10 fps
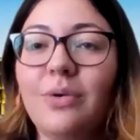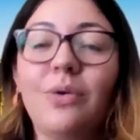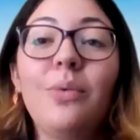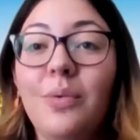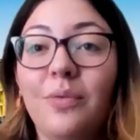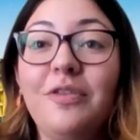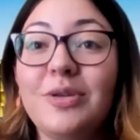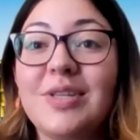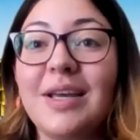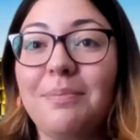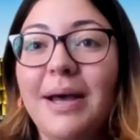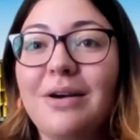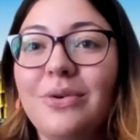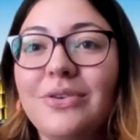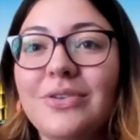or what feels like
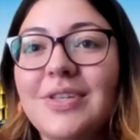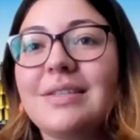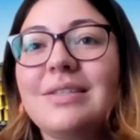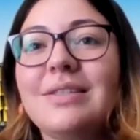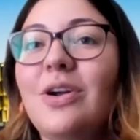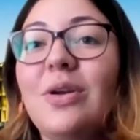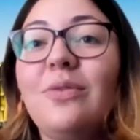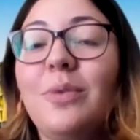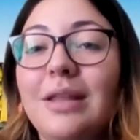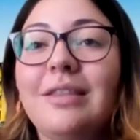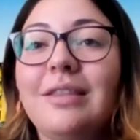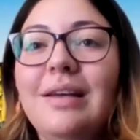backwards, like starting with